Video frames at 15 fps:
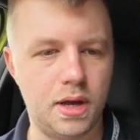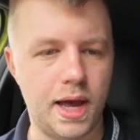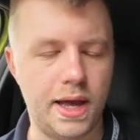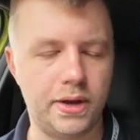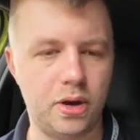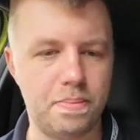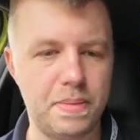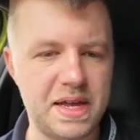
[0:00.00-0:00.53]

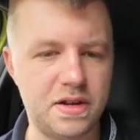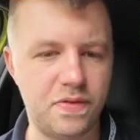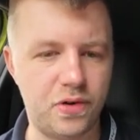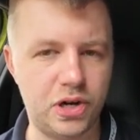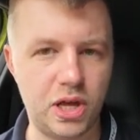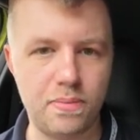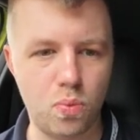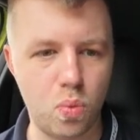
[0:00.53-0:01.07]
You've got media
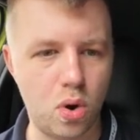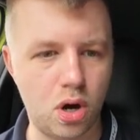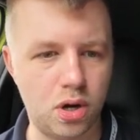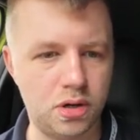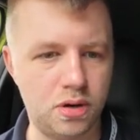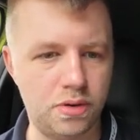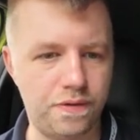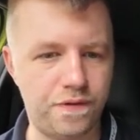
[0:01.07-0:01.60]
volume
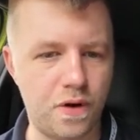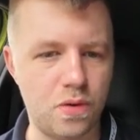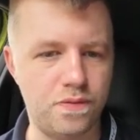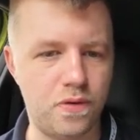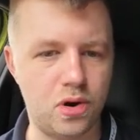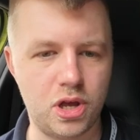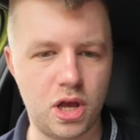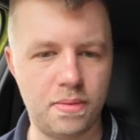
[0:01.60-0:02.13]
1, phone
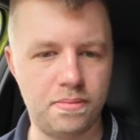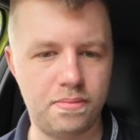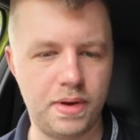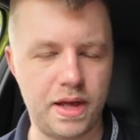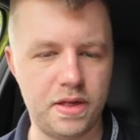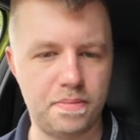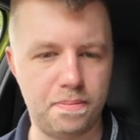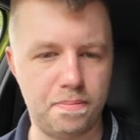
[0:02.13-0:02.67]
volume
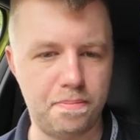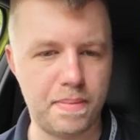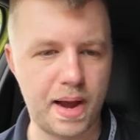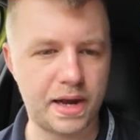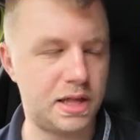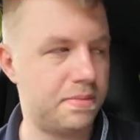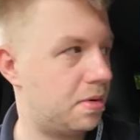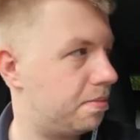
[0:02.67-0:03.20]
is
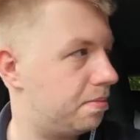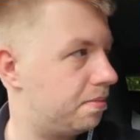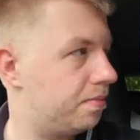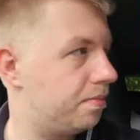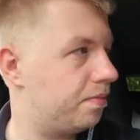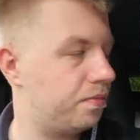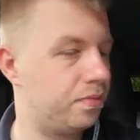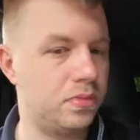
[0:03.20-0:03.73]
maximum,
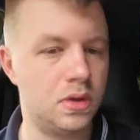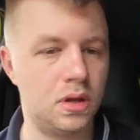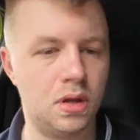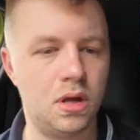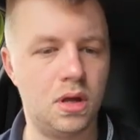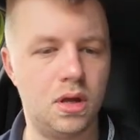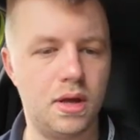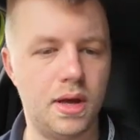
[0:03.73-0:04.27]

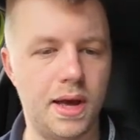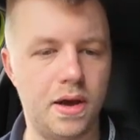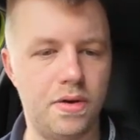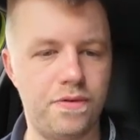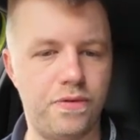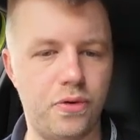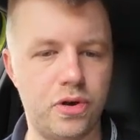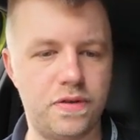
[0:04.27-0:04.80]

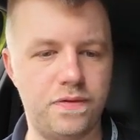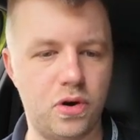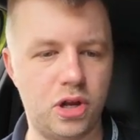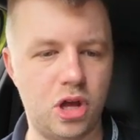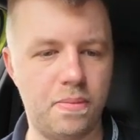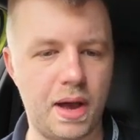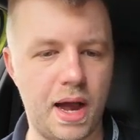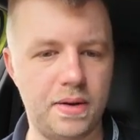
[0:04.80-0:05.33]
voice
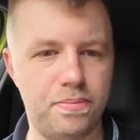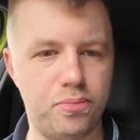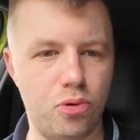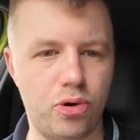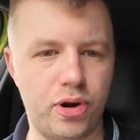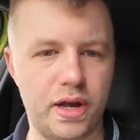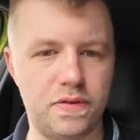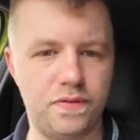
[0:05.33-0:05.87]
volume and
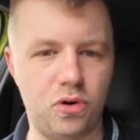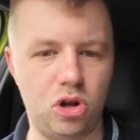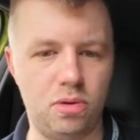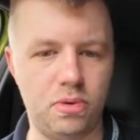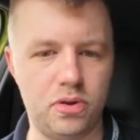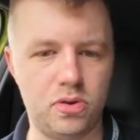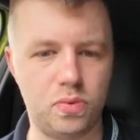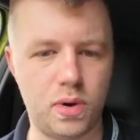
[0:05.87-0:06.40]
broadcast
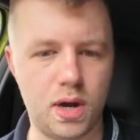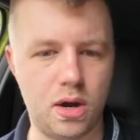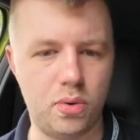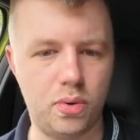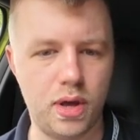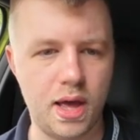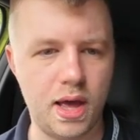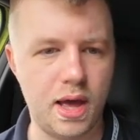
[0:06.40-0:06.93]
volume as well.